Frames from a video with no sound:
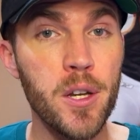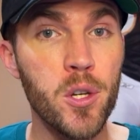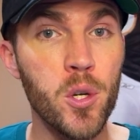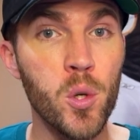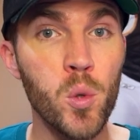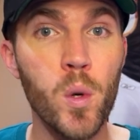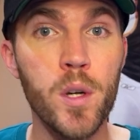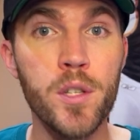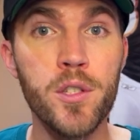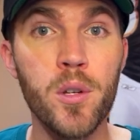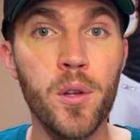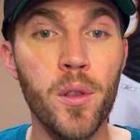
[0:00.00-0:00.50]

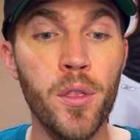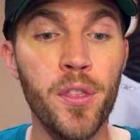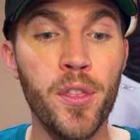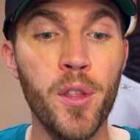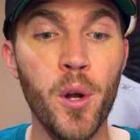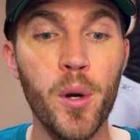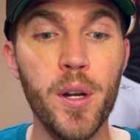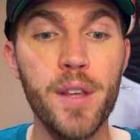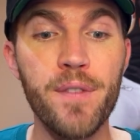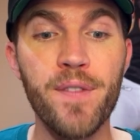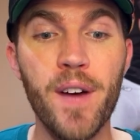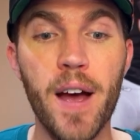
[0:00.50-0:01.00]

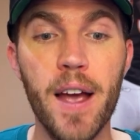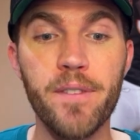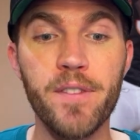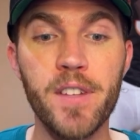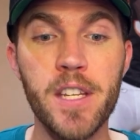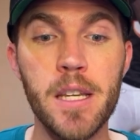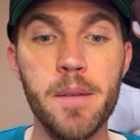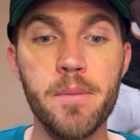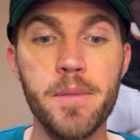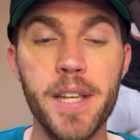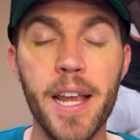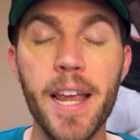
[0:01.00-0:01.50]
235
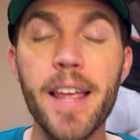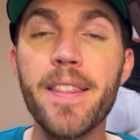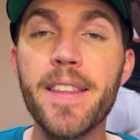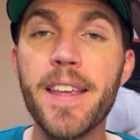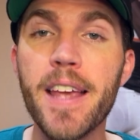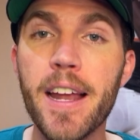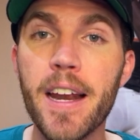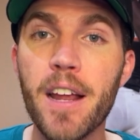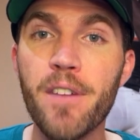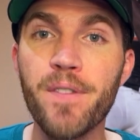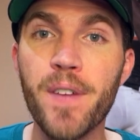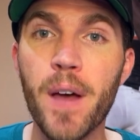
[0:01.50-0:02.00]
teams in the
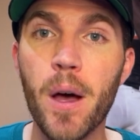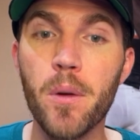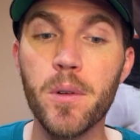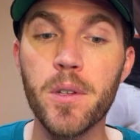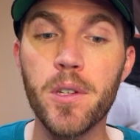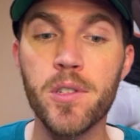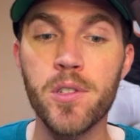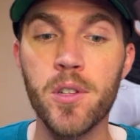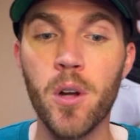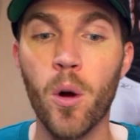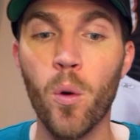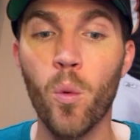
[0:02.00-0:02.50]
NFL
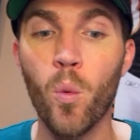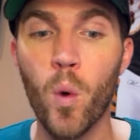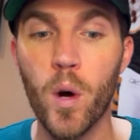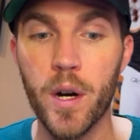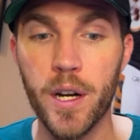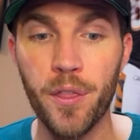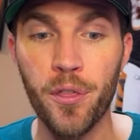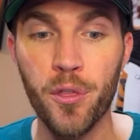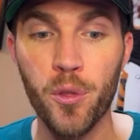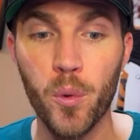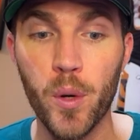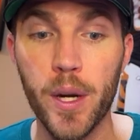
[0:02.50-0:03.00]
to start
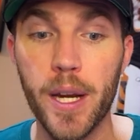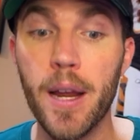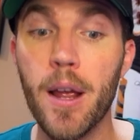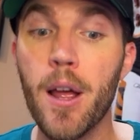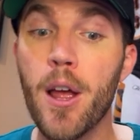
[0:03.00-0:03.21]
1-3.